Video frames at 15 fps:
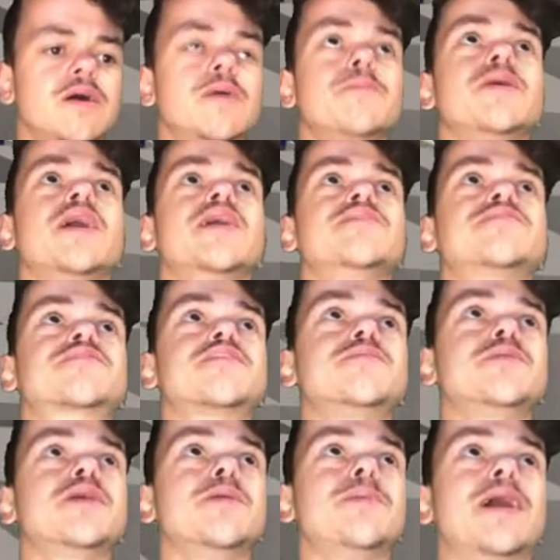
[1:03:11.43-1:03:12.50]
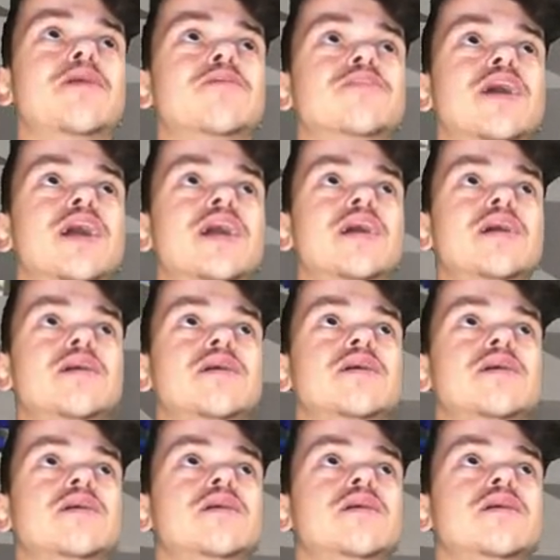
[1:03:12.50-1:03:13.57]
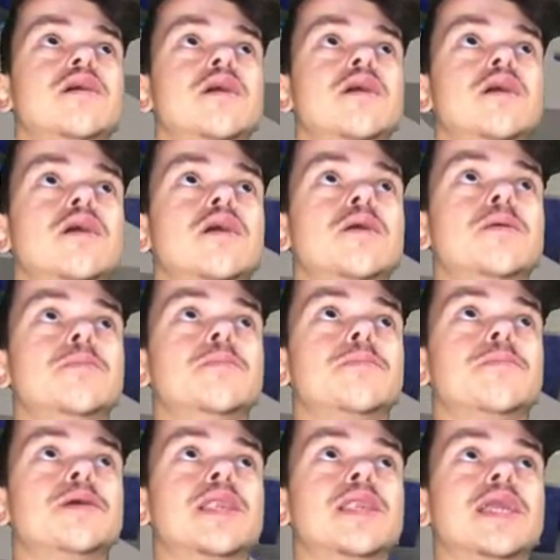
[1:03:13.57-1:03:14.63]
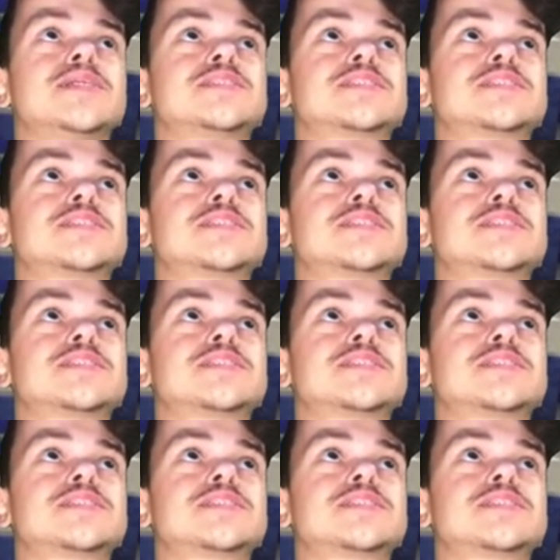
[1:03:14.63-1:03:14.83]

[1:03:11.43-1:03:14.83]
But yeah, it's going to be about that. But let's